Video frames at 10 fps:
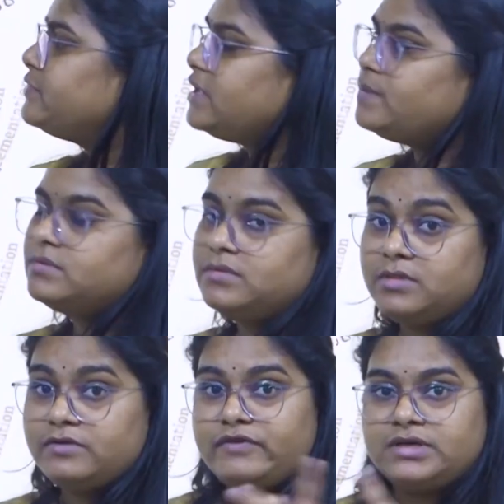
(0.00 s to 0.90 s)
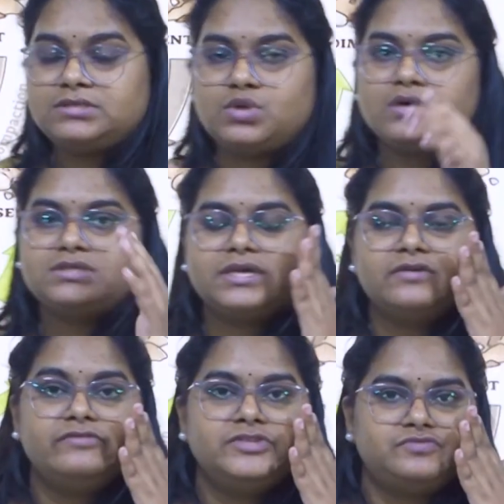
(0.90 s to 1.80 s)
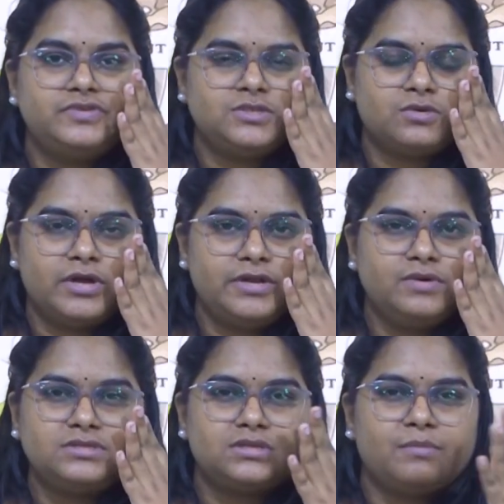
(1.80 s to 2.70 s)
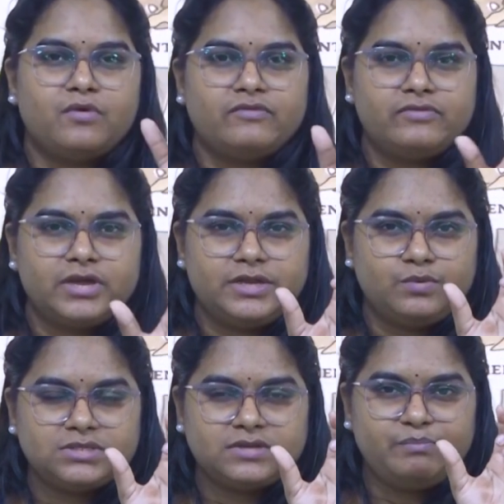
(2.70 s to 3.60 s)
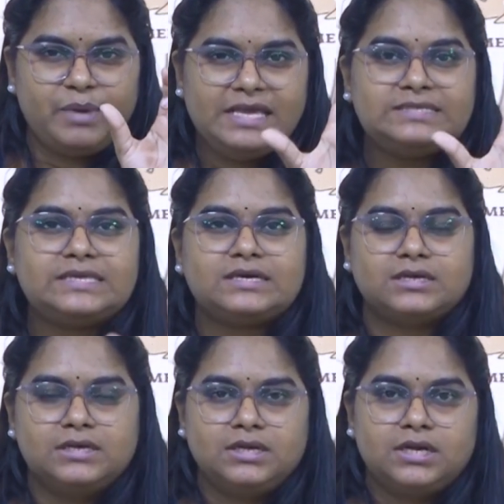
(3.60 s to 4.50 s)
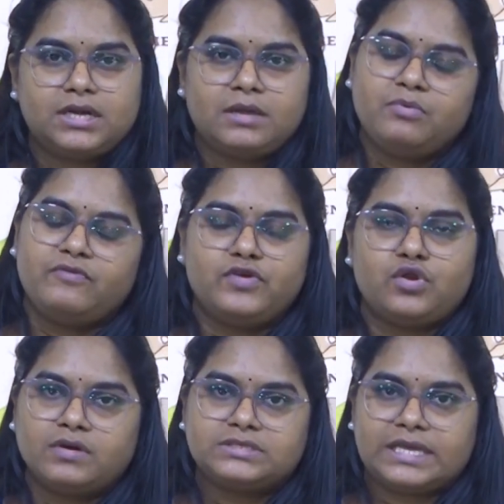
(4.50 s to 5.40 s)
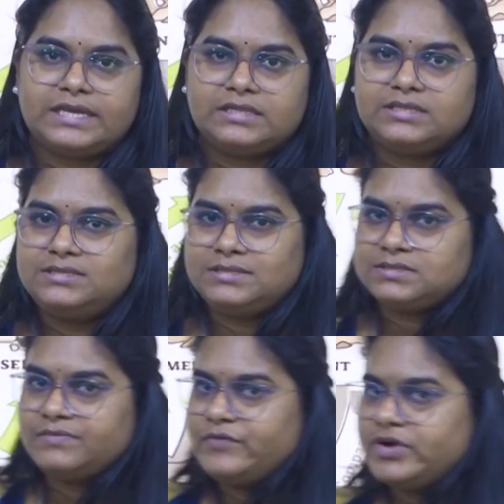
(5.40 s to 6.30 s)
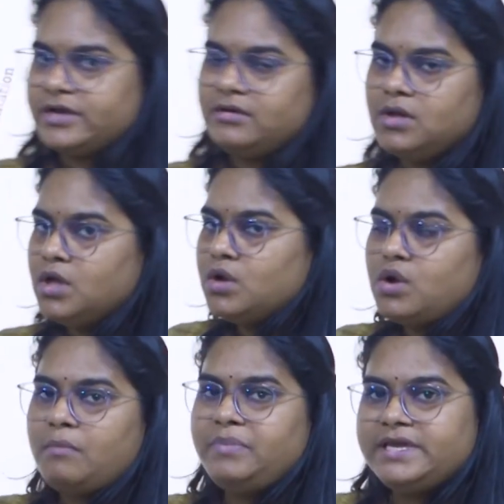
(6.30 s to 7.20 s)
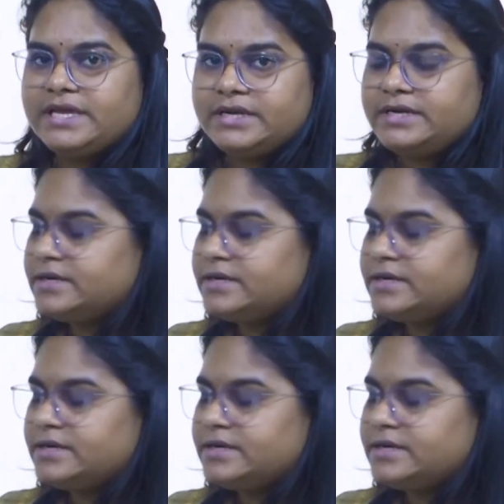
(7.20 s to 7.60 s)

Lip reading: the first rock cycle which we saw, it was a basic type of a rock cycle. This is somewhat a complicated